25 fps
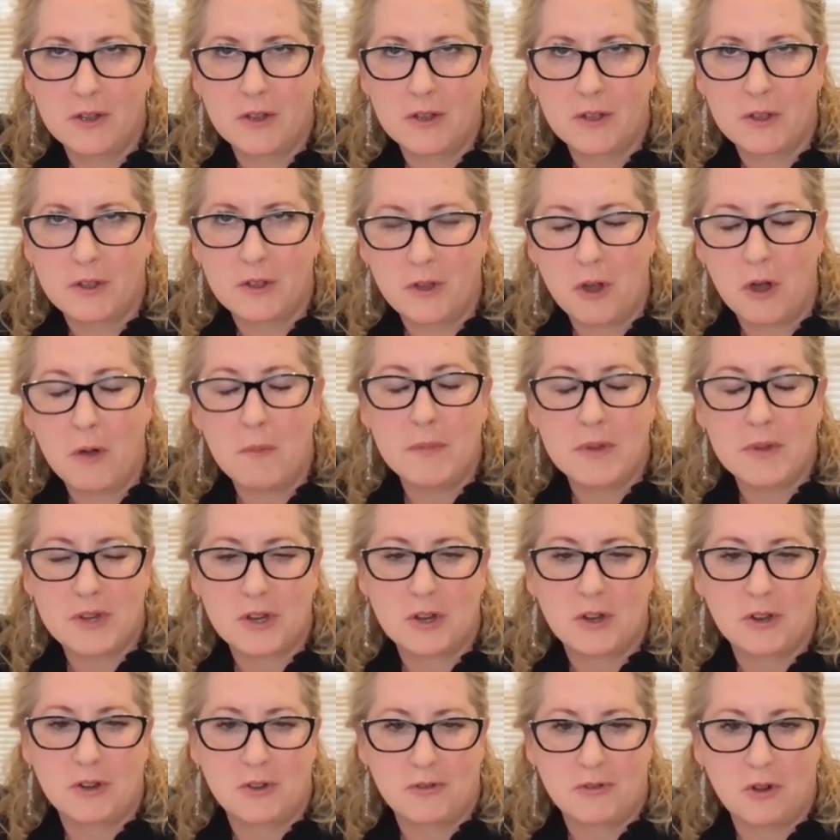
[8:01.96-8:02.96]
got
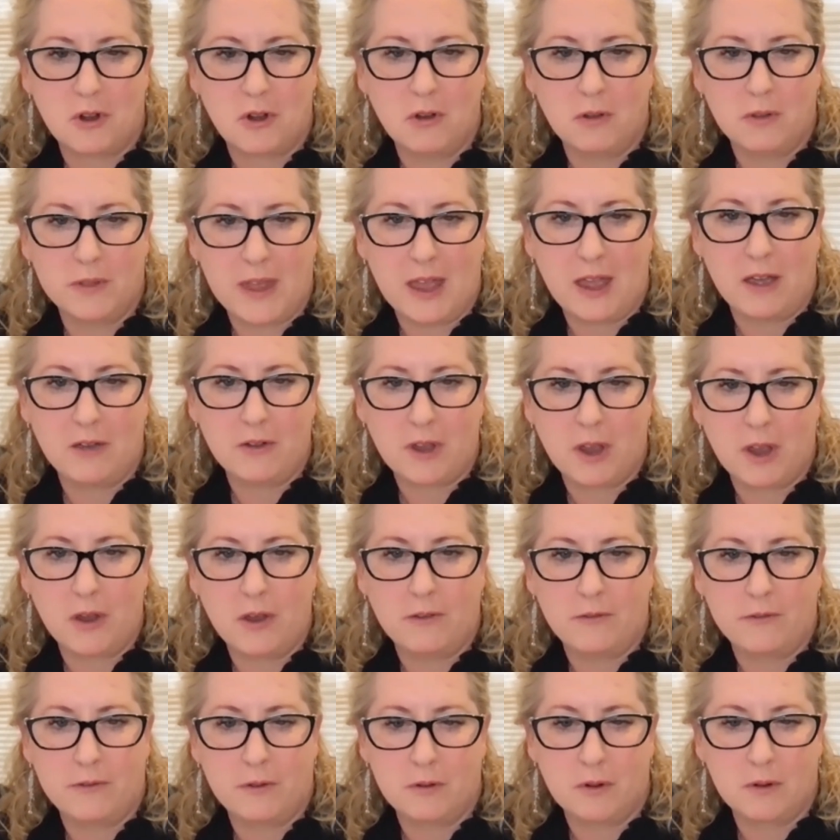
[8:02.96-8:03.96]
mission control now
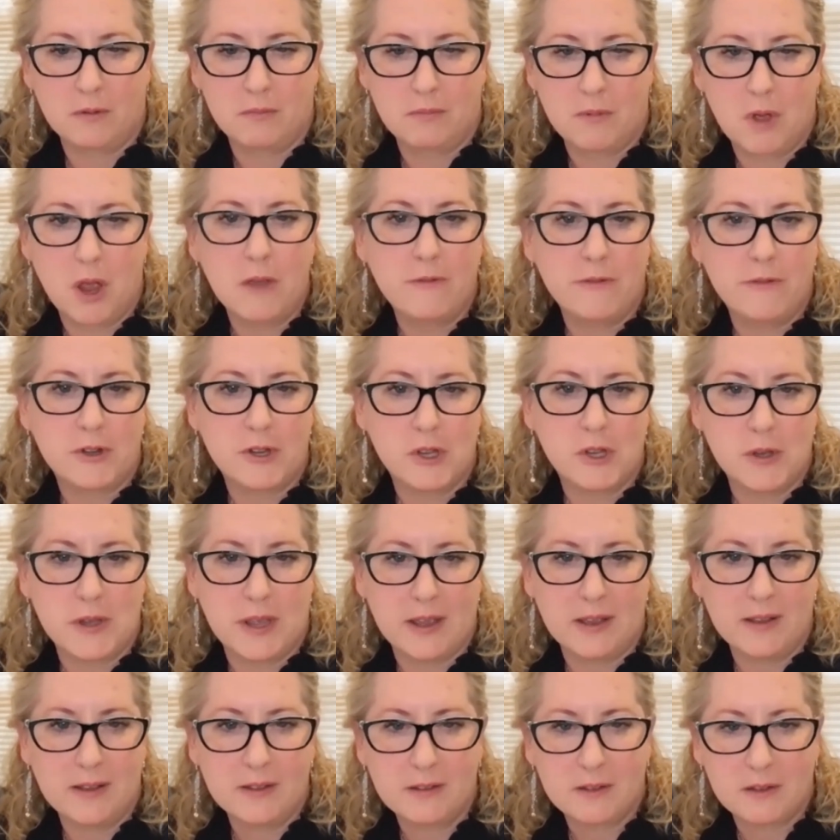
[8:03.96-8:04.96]
going for over 2
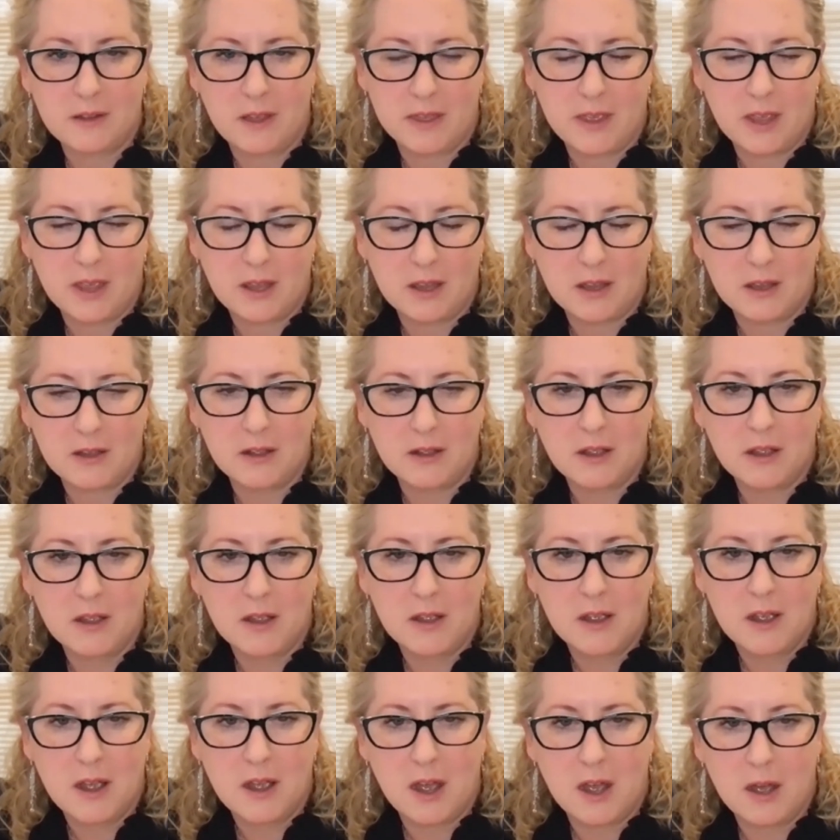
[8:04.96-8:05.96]
years, I think,
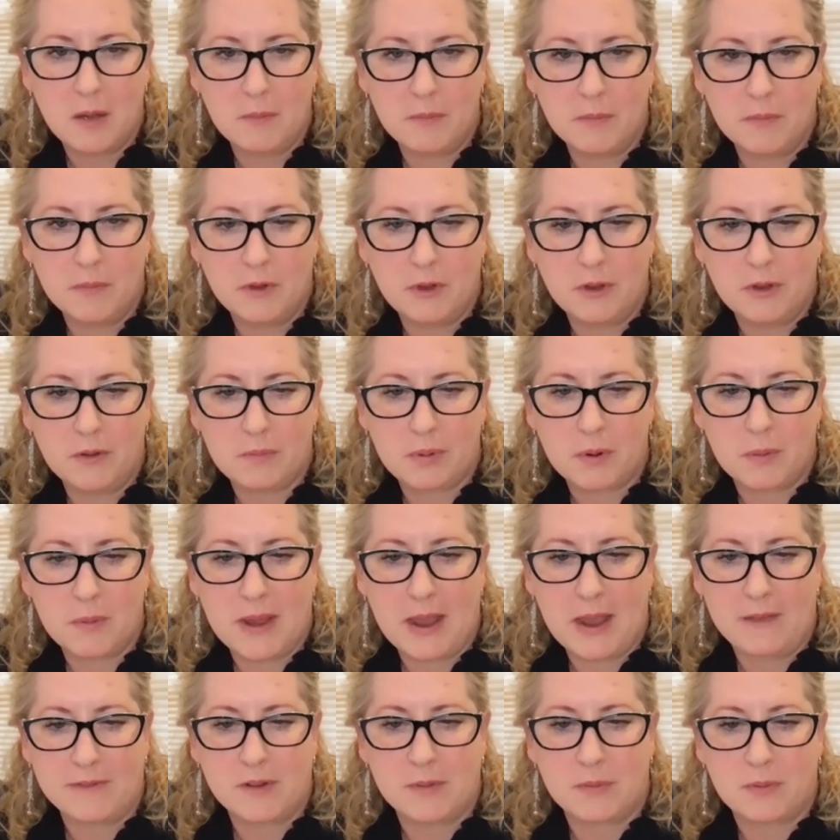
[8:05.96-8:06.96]
you'd probably
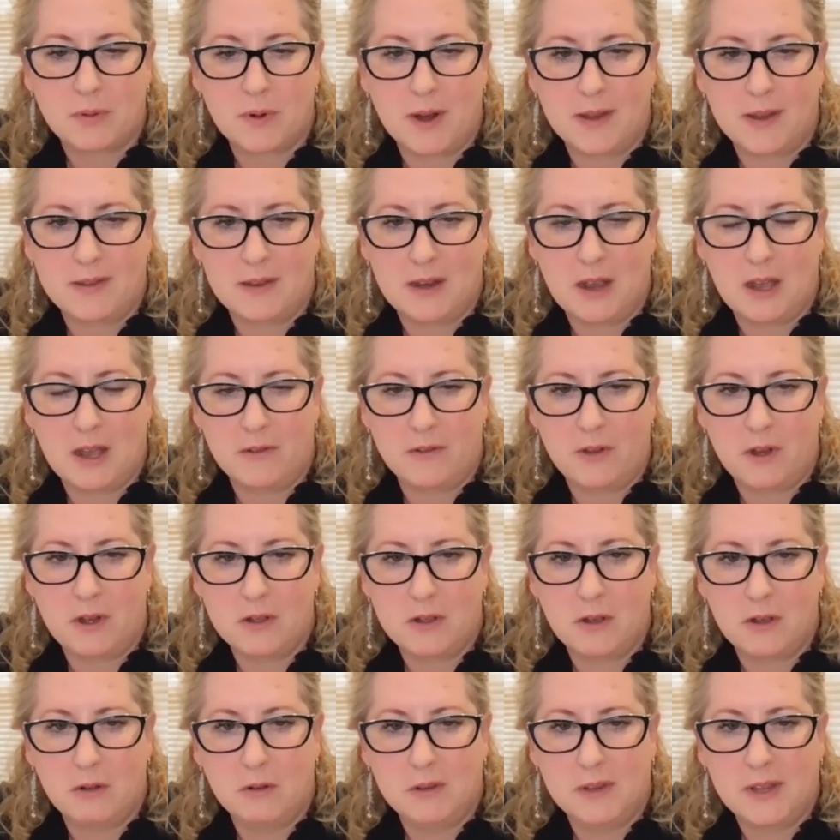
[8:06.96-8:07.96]
have to prize it out of our
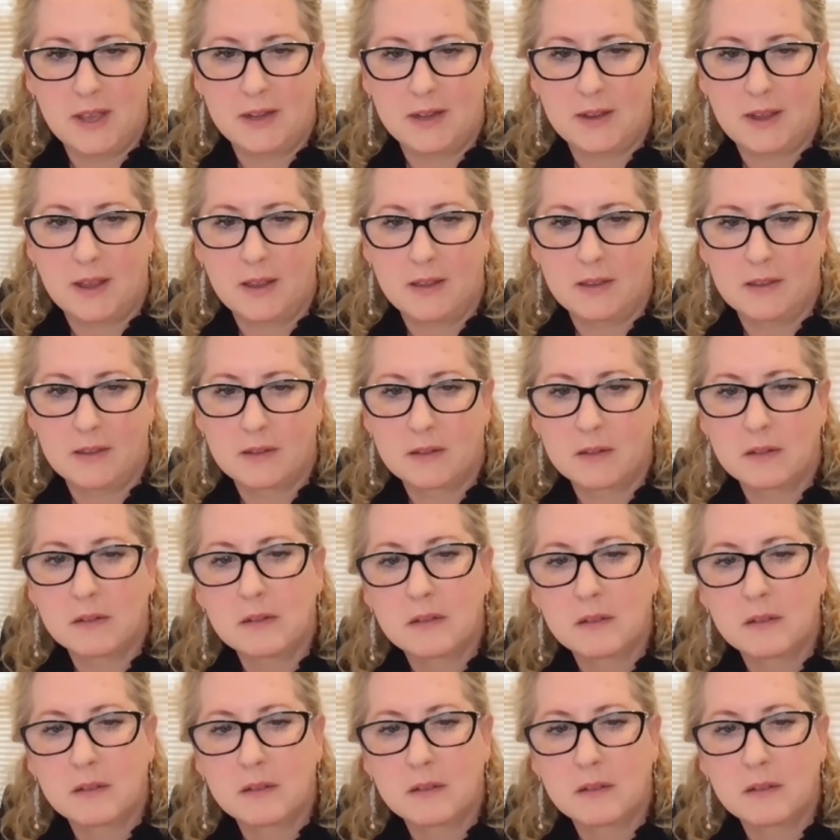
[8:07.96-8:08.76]
cold dead hands.